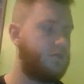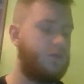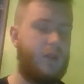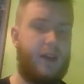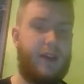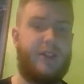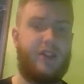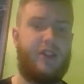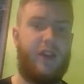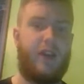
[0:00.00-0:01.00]
And I
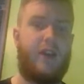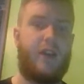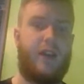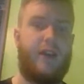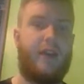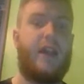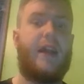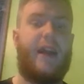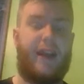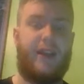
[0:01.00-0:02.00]
just think Glade
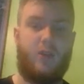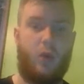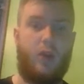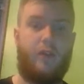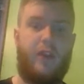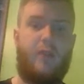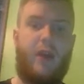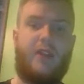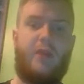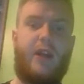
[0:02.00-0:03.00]
is one of the
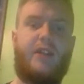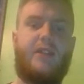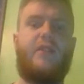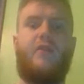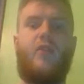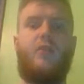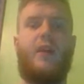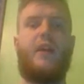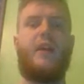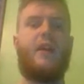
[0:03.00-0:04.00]
best megas in the
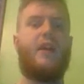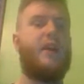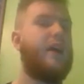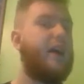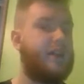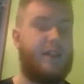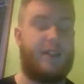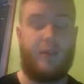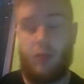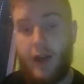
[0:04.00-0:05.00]
format. Has
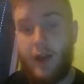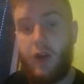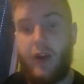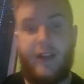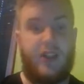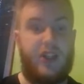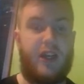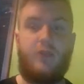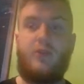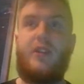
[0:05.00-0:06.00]
access to Priority and
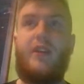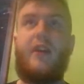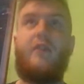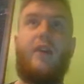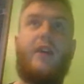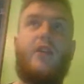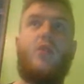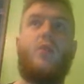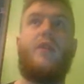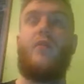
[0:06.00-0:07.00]
Shadow Sneak and Vacuum Wave.